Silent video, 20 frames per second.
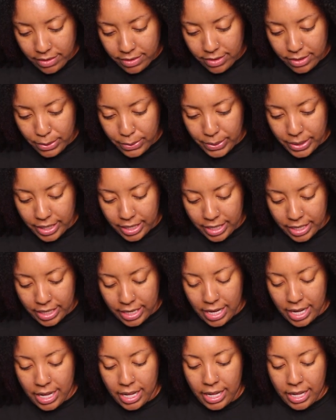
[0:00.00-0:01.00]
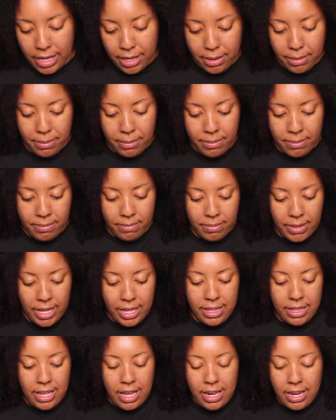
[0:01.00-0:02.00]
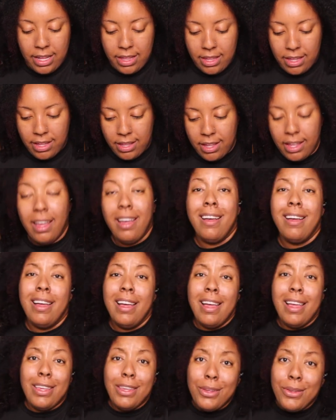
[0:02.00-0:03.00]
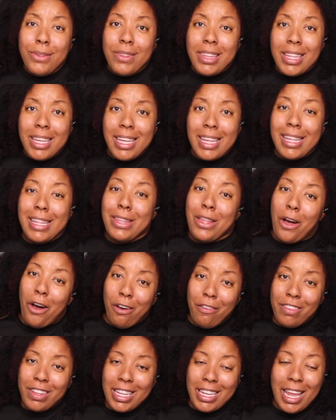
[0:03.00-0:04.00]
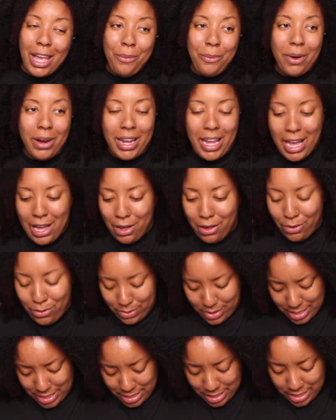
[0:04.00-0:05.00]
So yeah, I'm excited to use these. Hopefully they work out